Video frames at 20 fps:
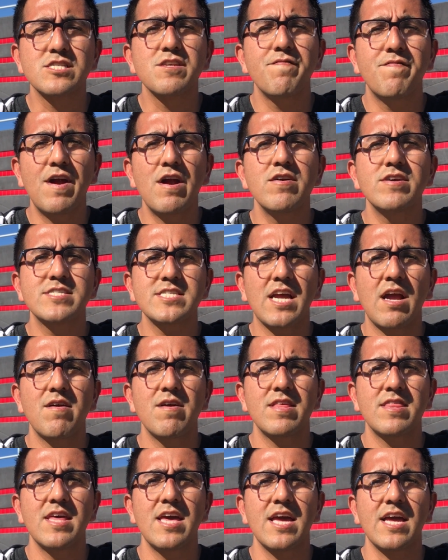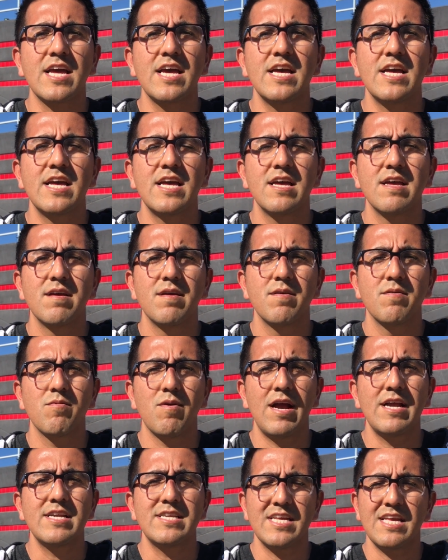it's a very scary thing, right?